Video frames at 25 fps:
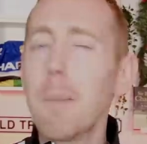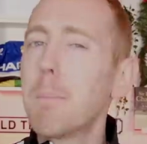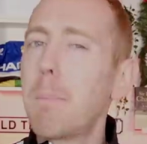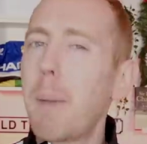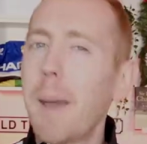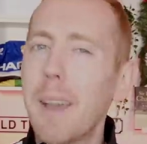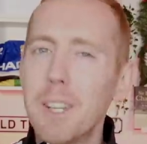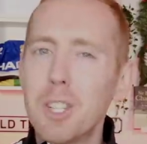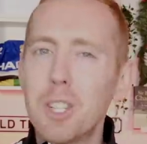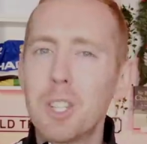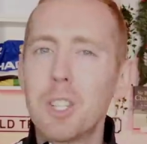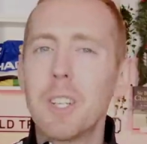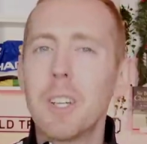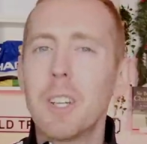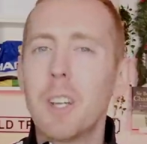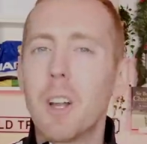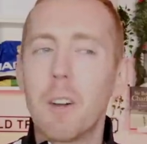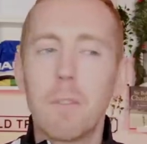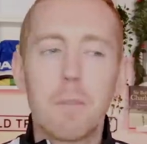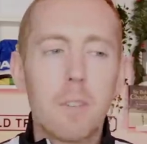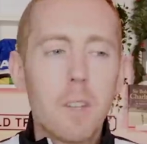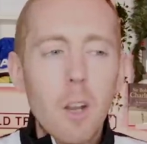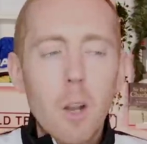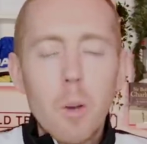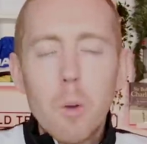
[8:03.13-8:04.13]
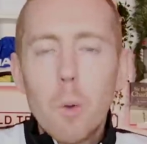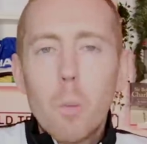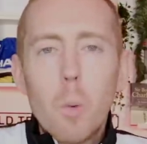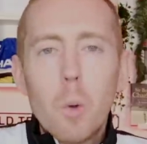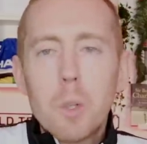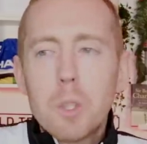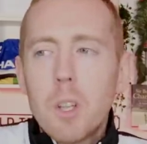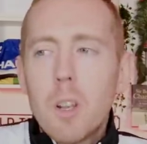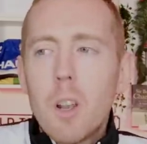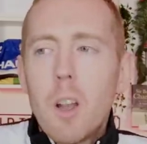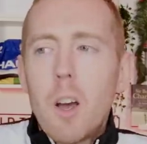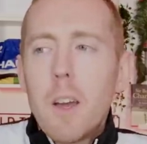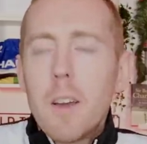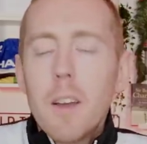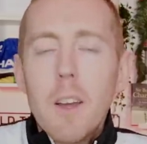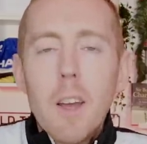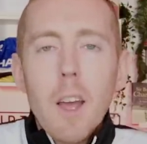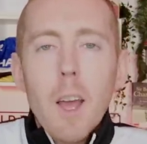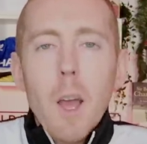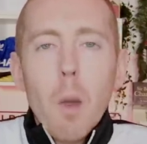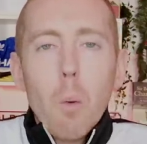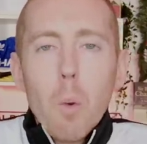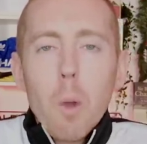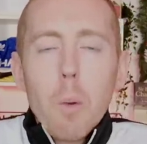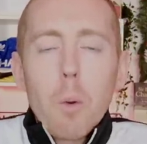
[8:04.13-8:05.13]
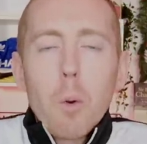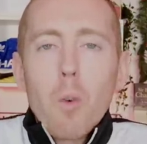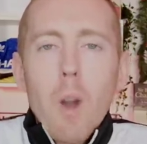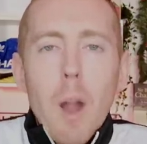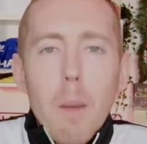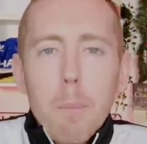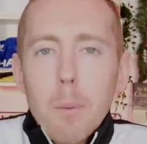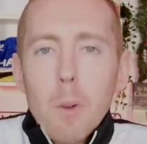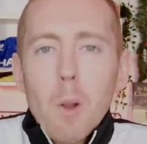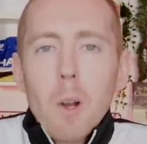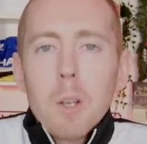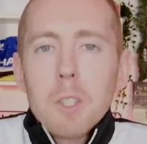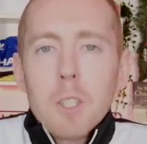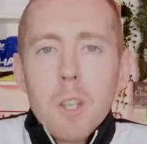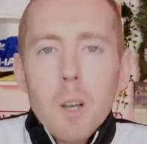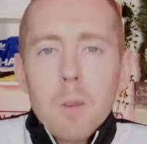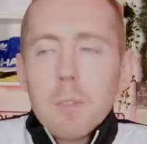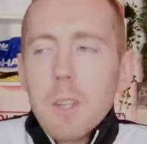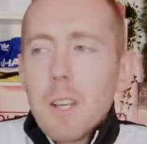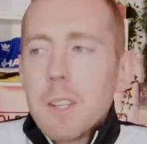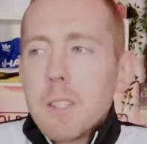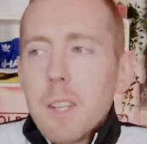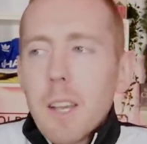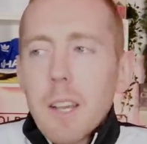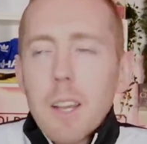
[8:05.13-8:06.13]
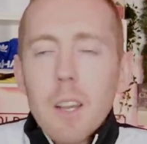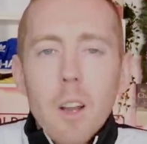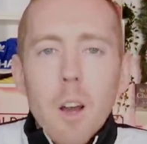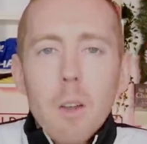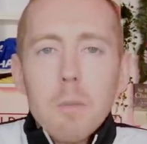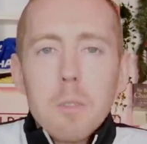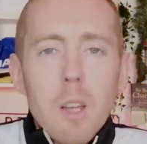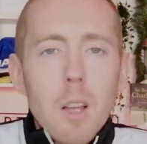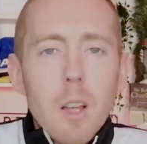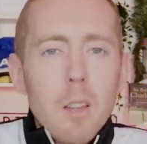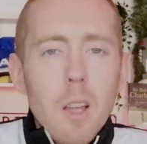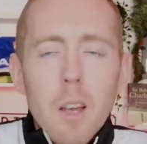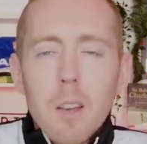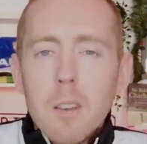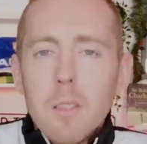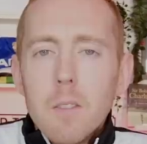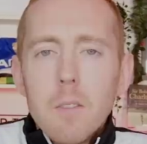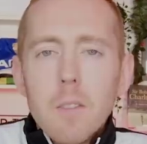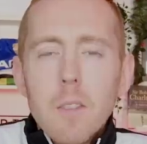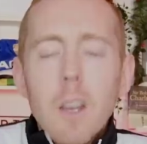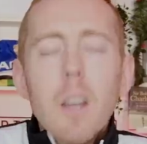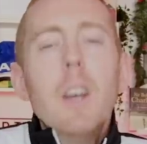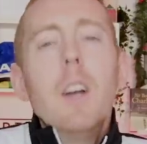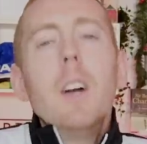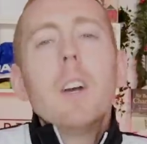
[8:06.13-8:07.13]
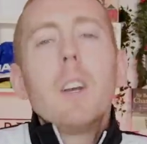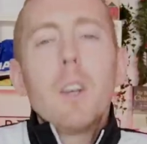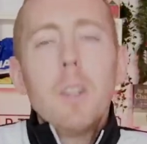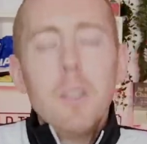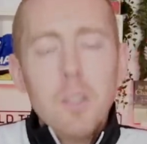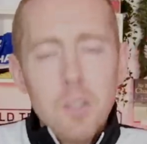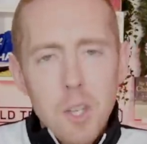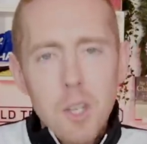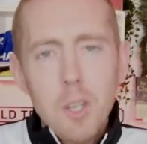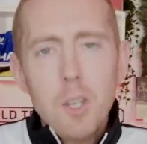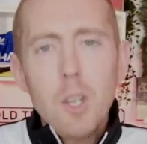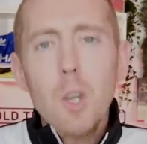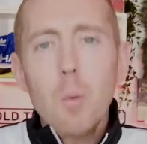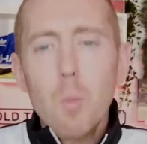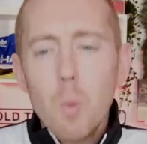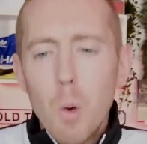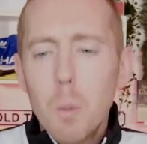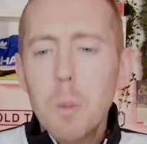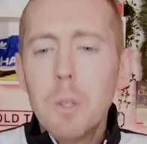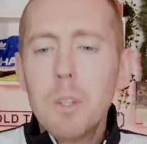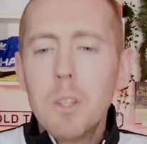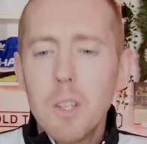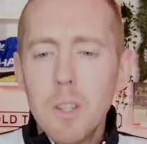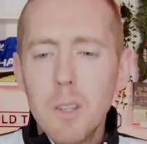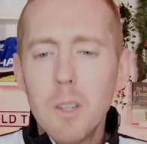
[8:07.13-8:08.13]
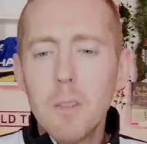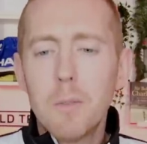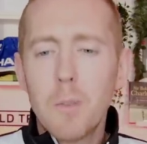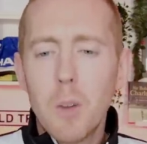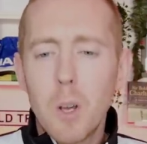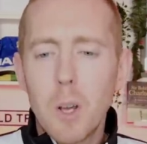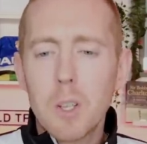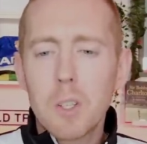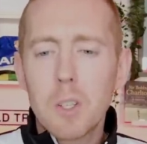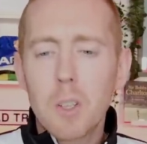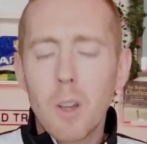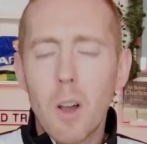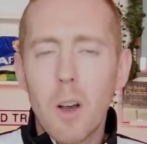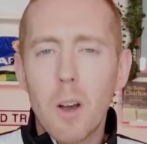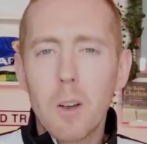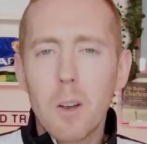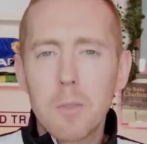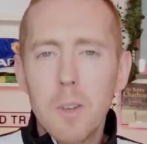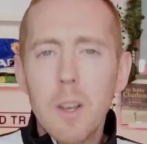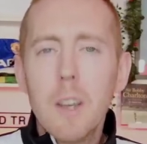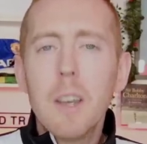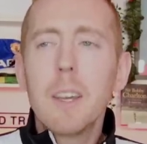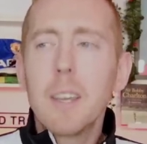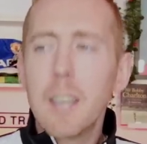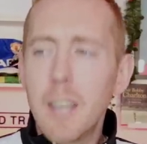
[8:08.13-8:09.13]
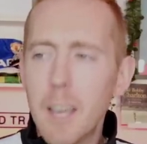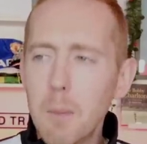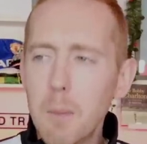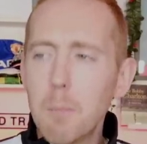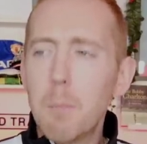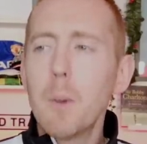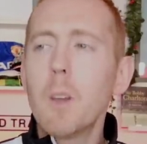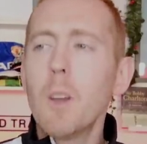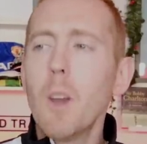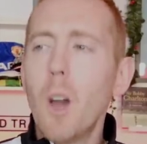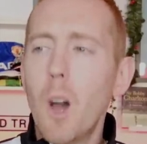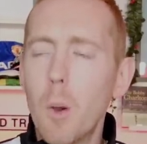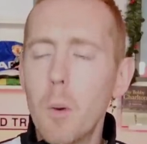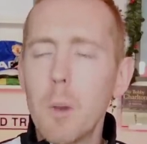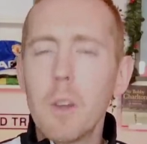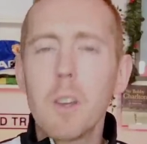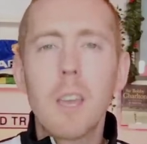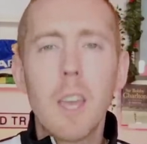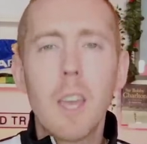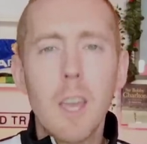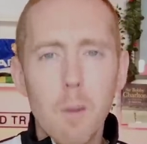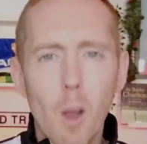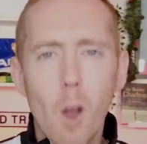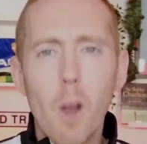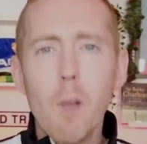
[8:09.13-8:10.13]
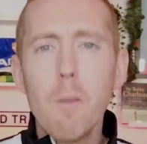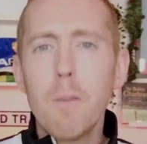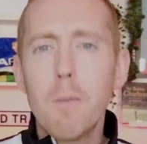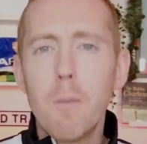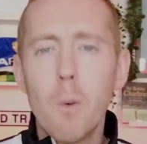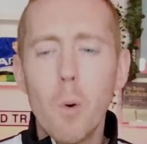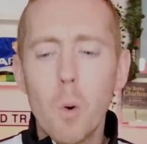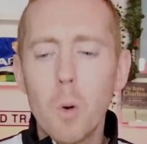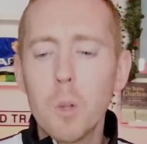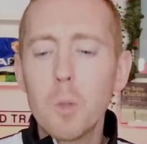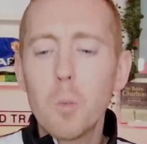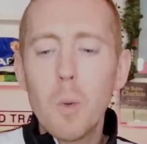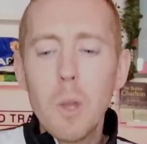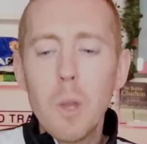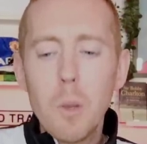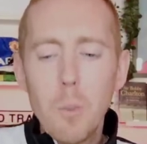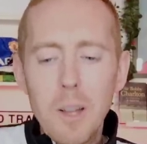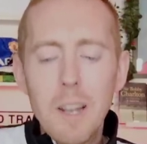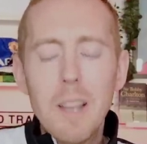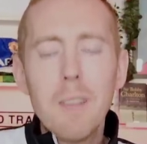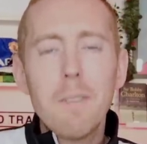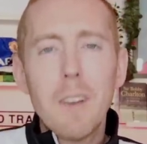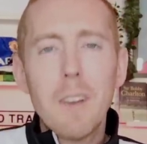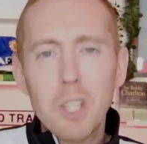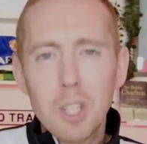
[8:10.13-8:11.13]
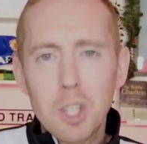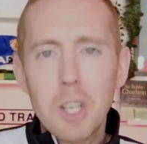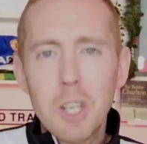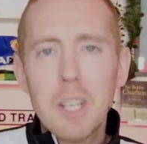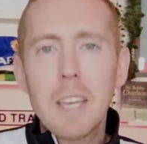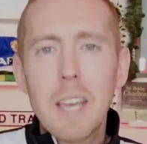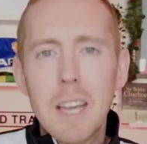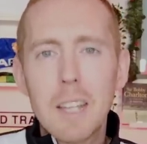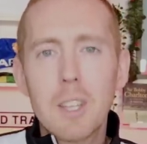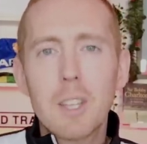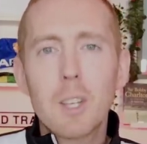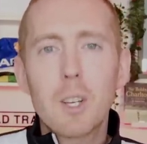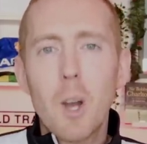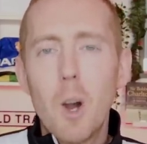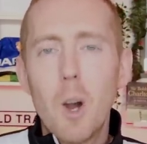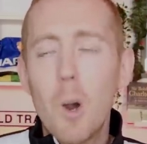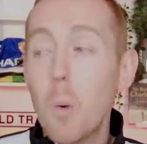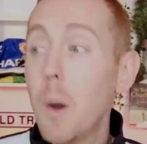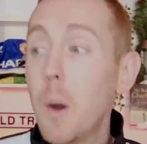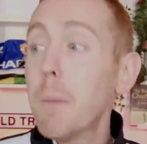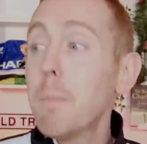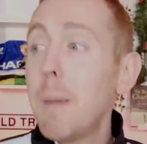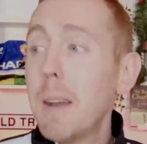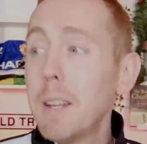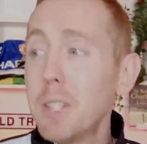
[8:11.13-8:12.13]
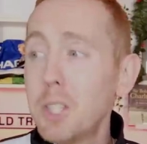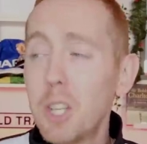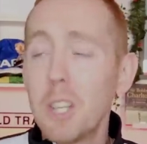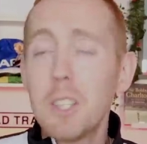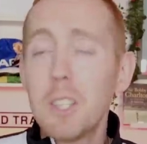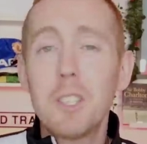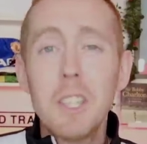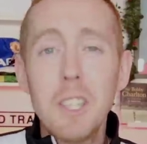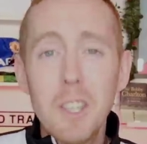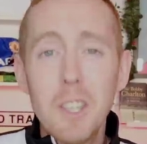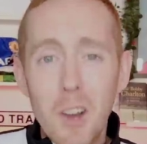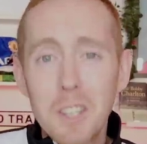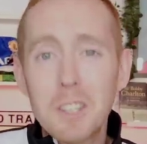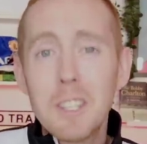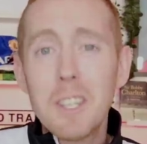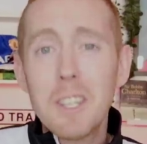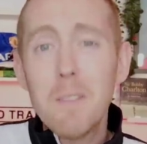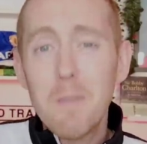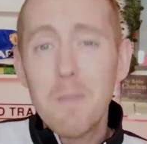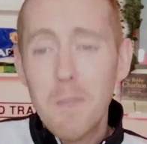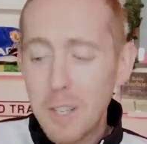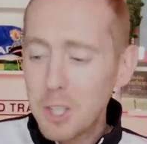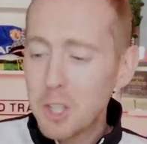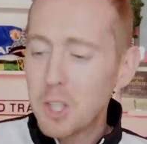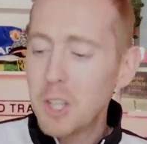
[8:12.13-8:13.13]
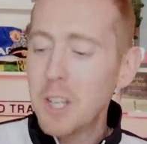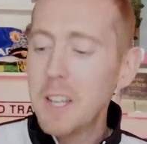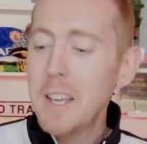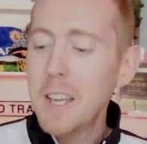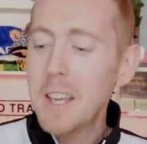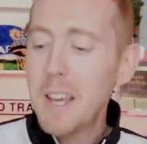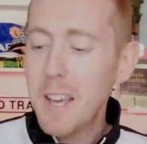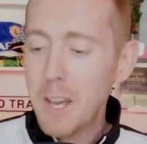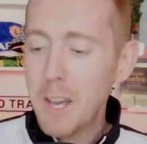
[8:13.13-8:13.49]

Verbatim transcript: and patient enough. You know, it wasn't like we were crapping ourselves in that second half. It was like, no, continue what we did in the first half, keep it going, keep going forward. We will eventually get the goal. And Manchester United eventually